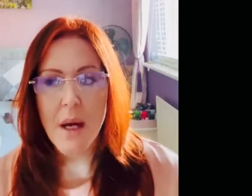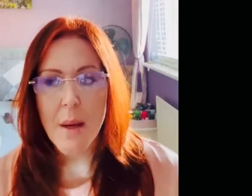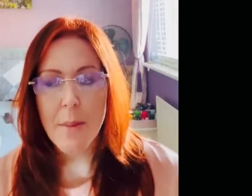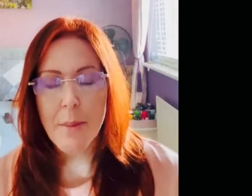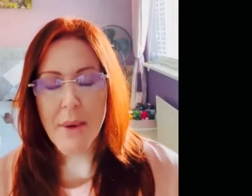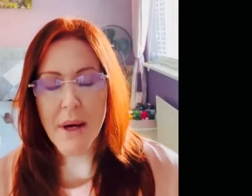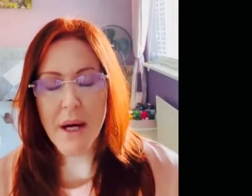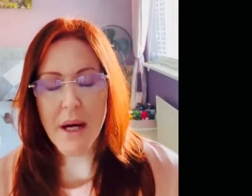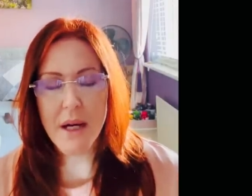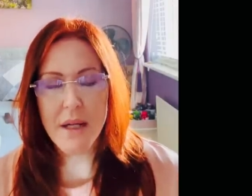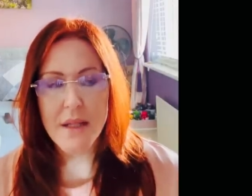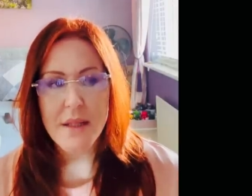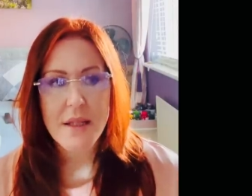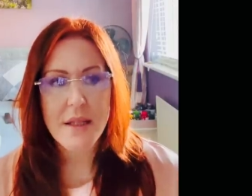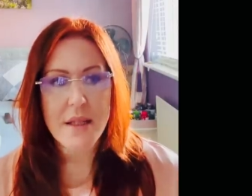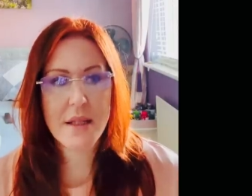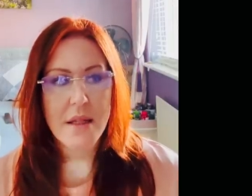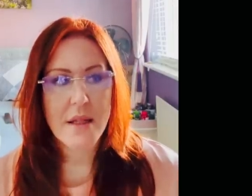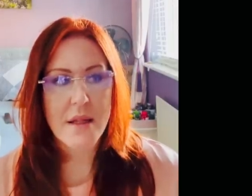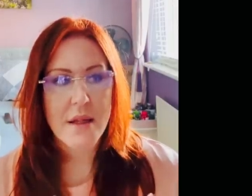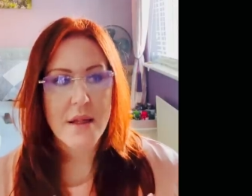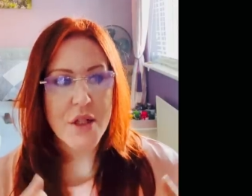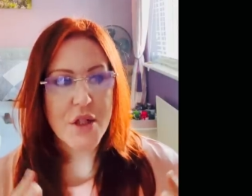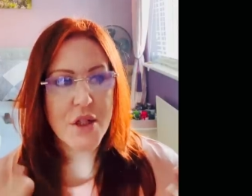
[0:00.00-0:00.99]
but
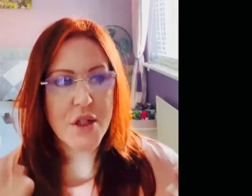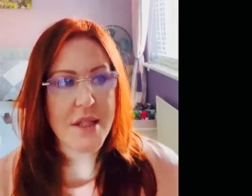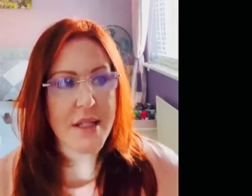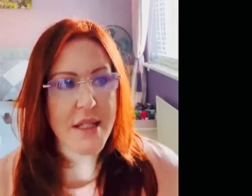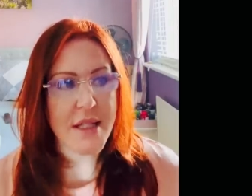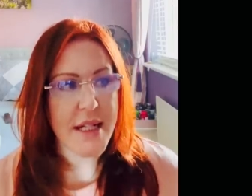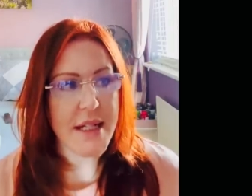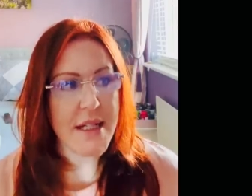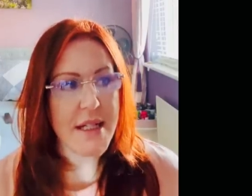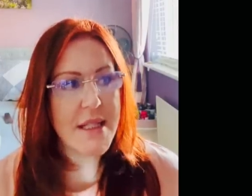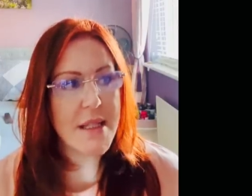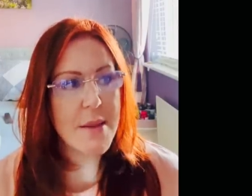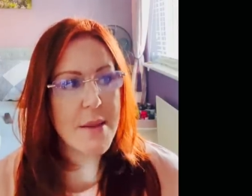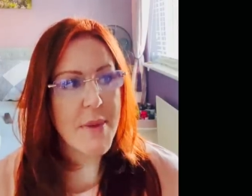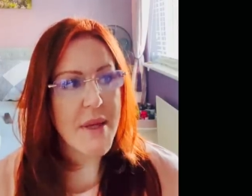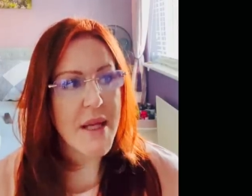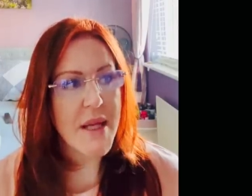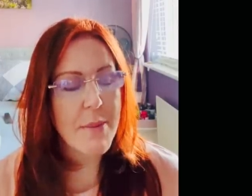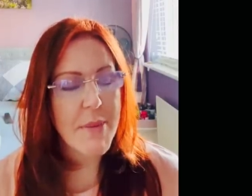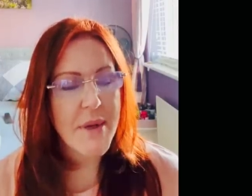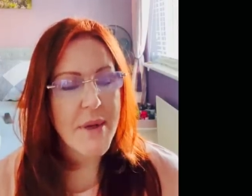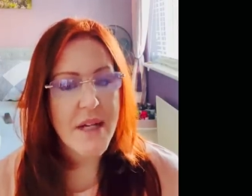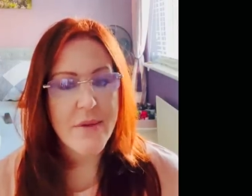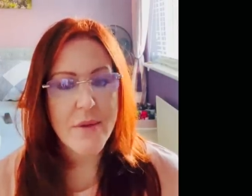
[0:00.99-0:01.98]
there just needs to be
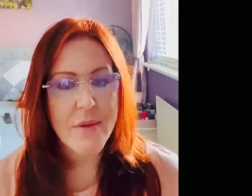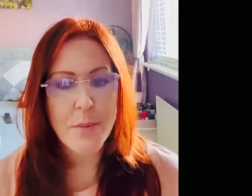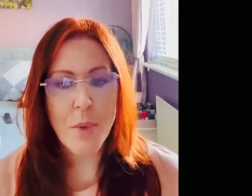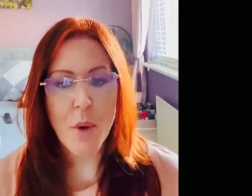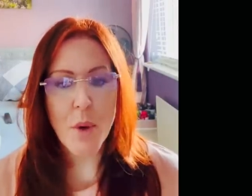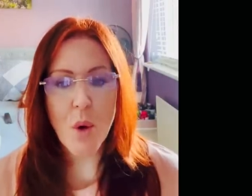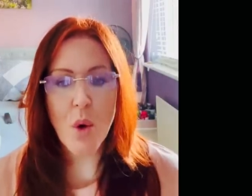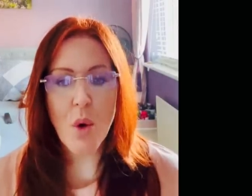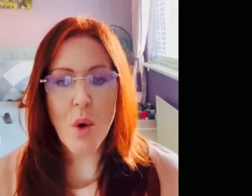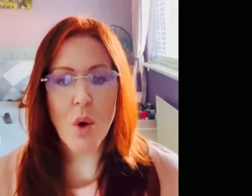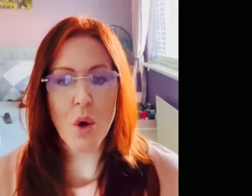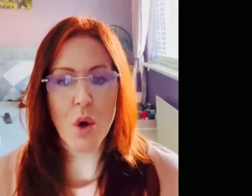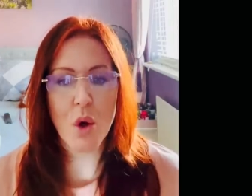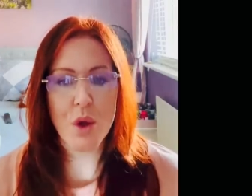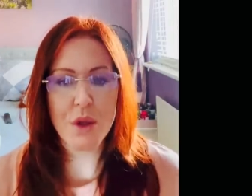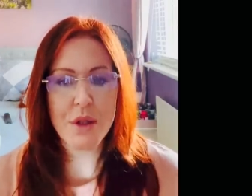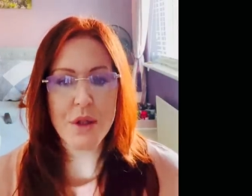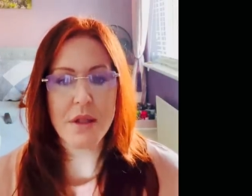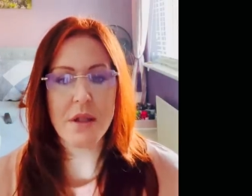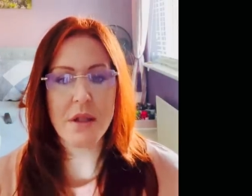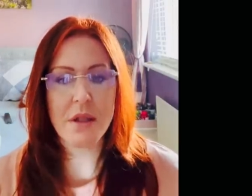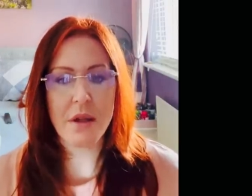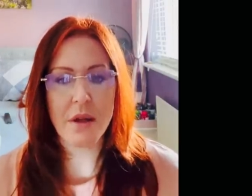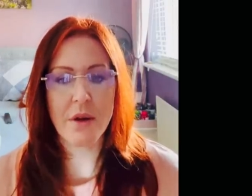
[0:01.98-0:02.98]
a bit of a
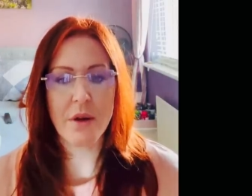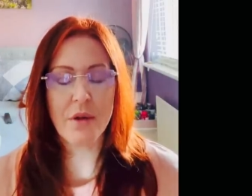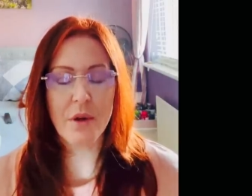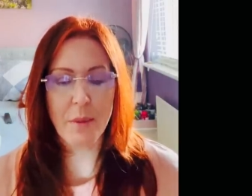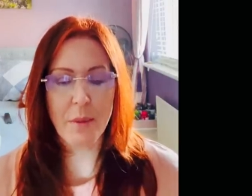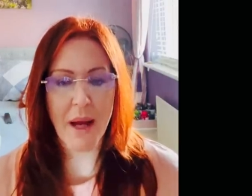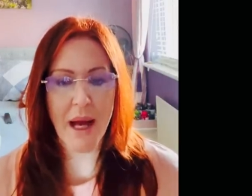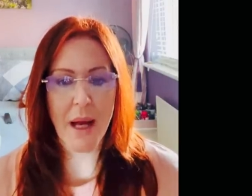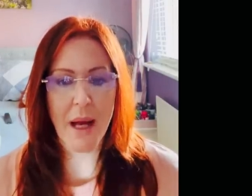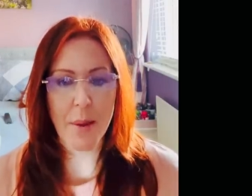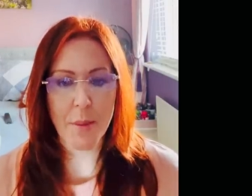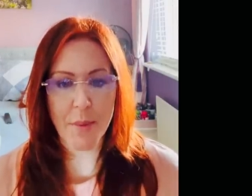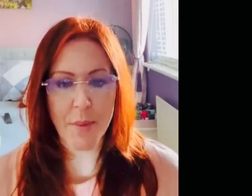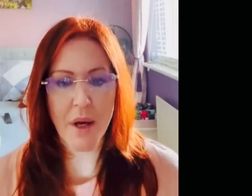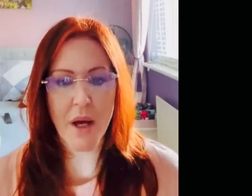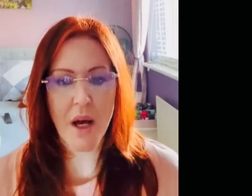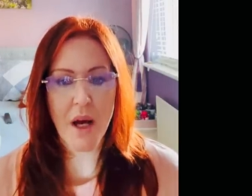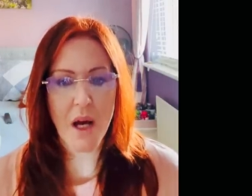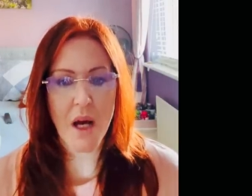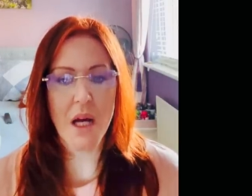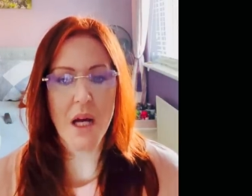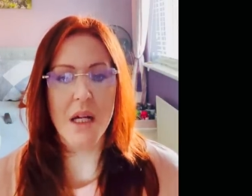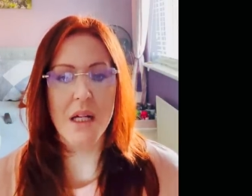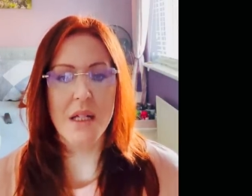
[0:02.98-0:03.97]
pause from Amber
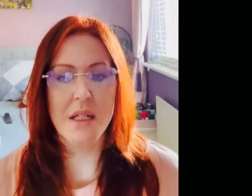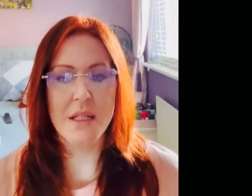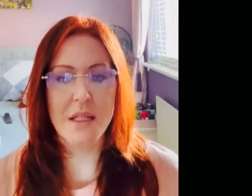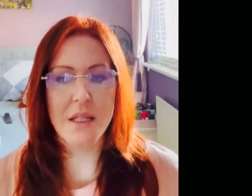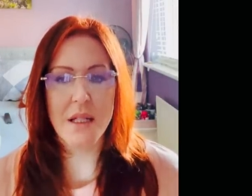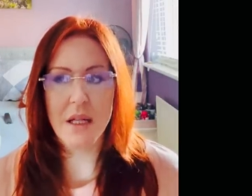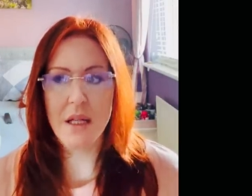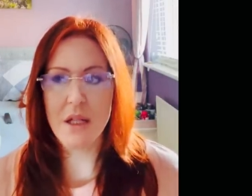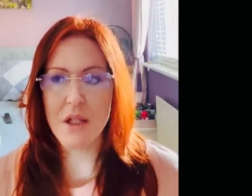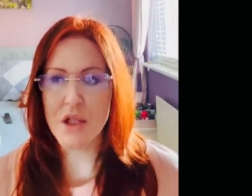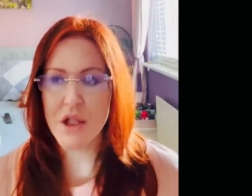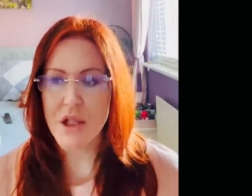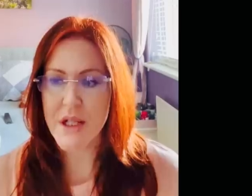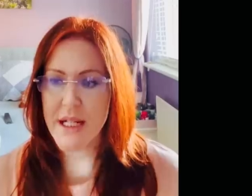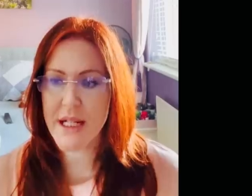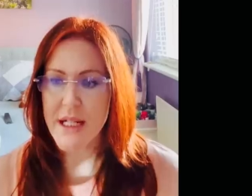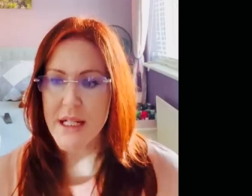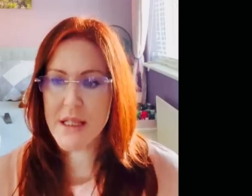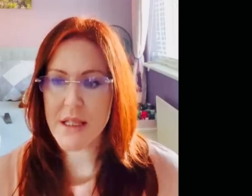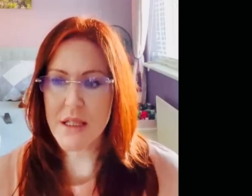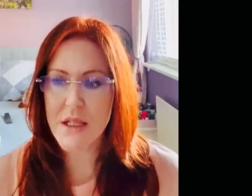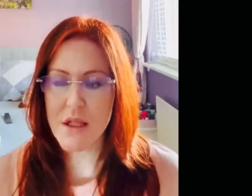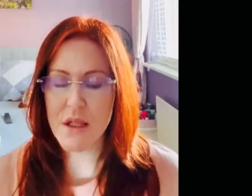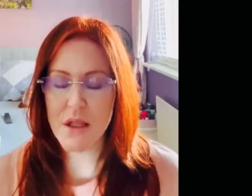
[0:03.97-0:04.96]
Heard. She
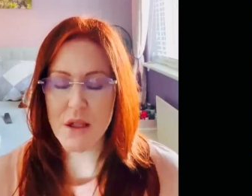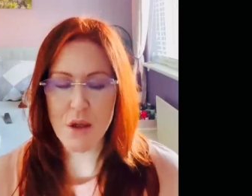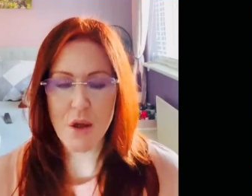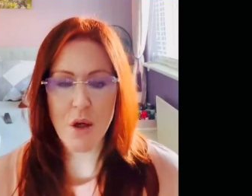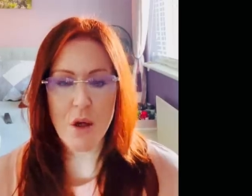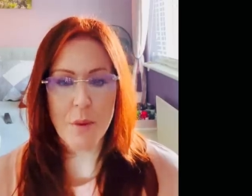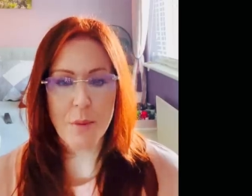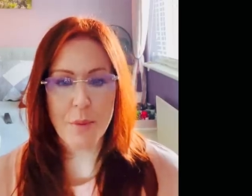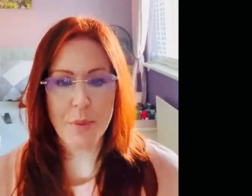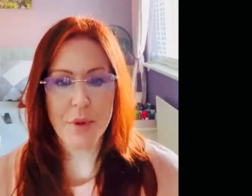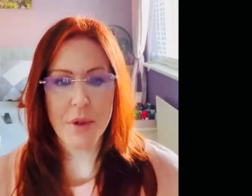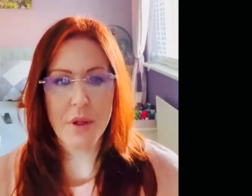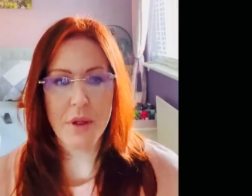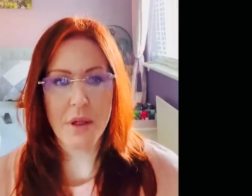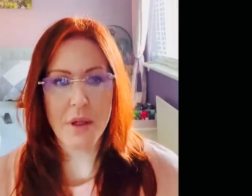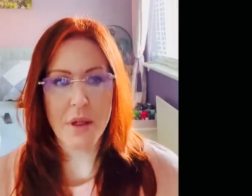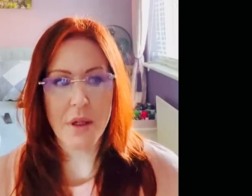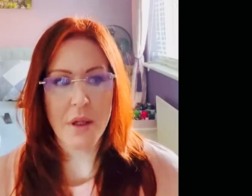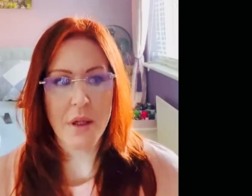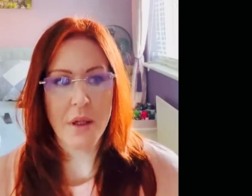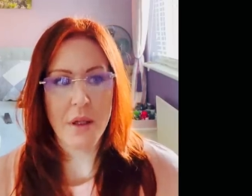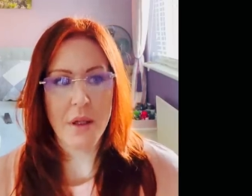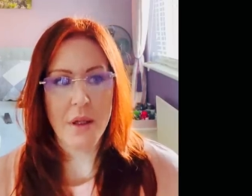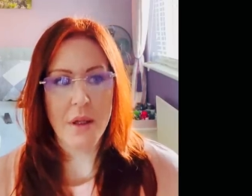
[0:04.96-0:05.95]
needs to stop,
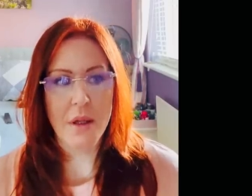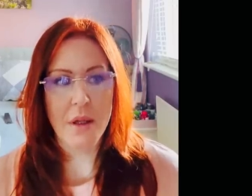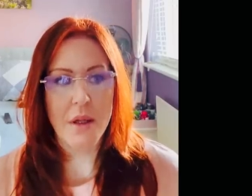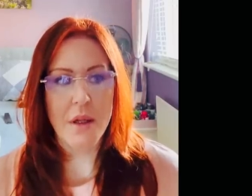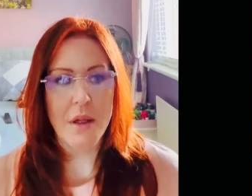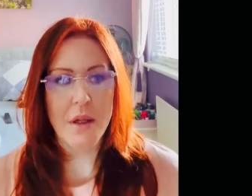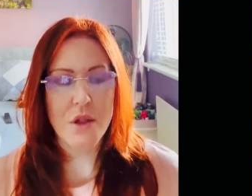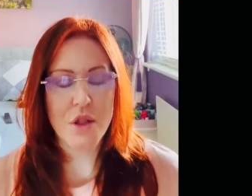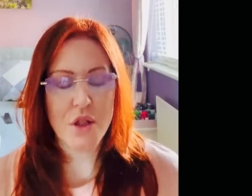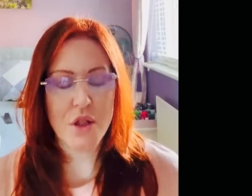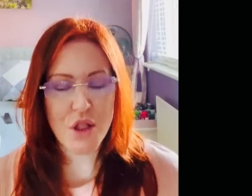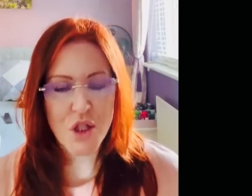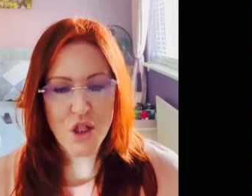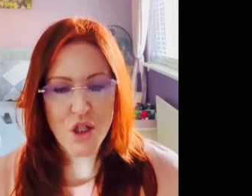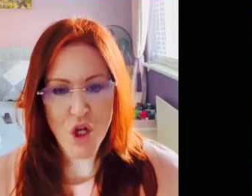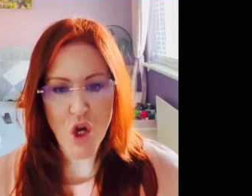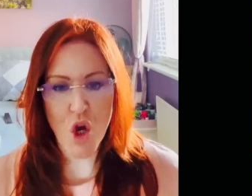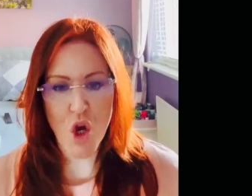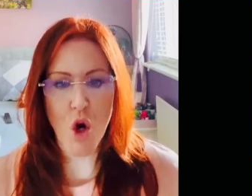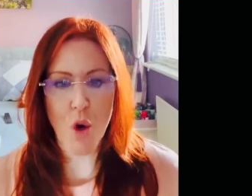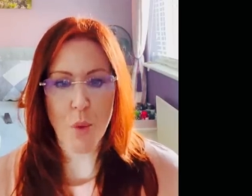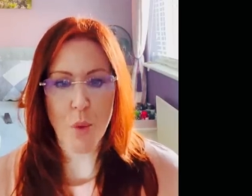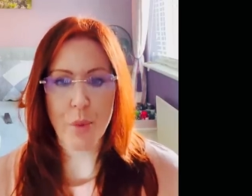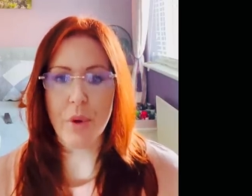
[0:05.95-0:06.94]
just
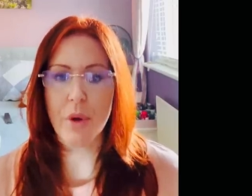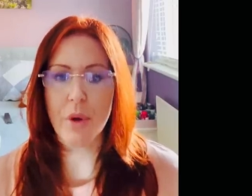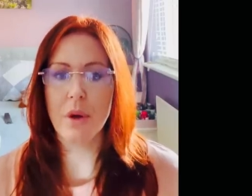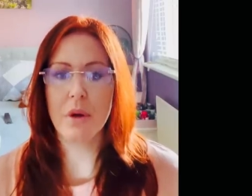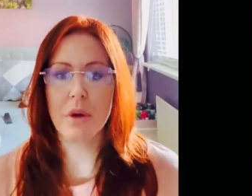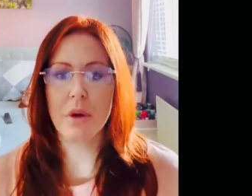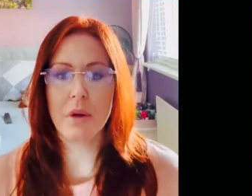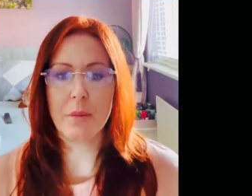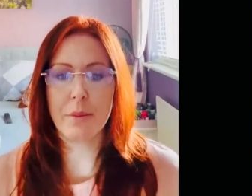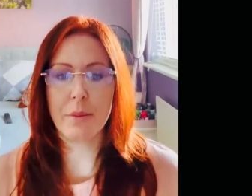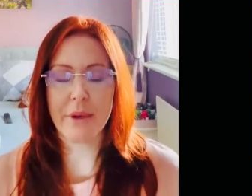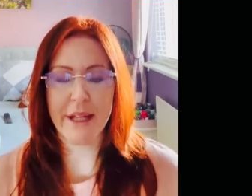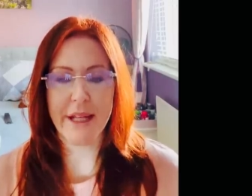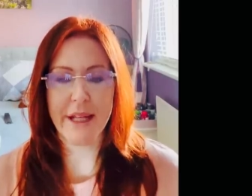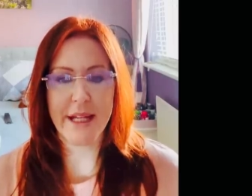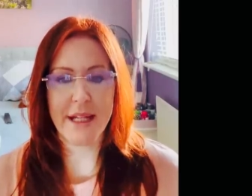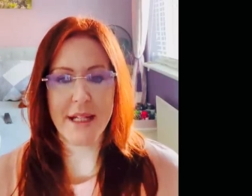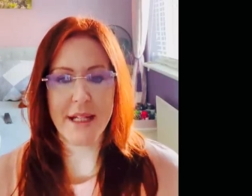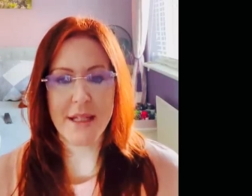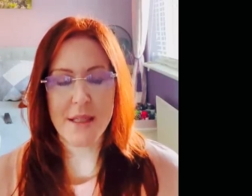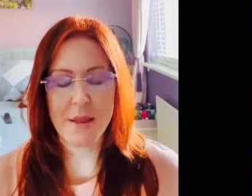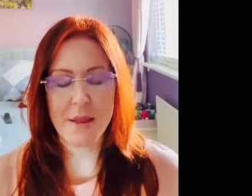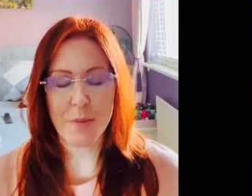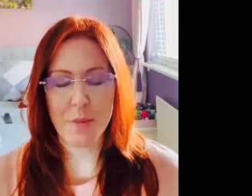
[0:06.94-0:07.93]
stop,
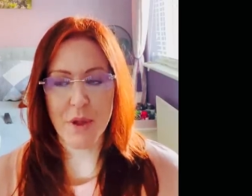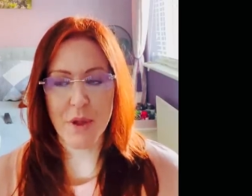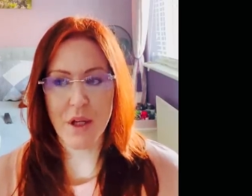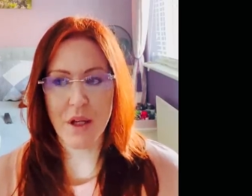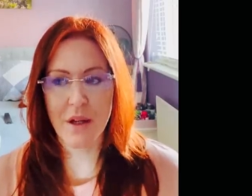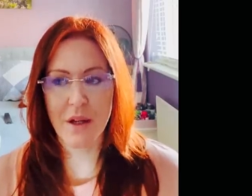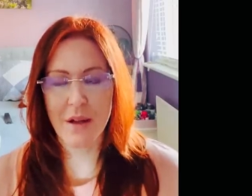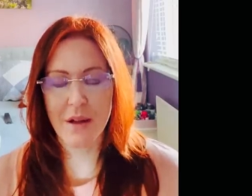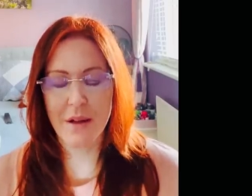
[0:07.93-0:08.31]
please, because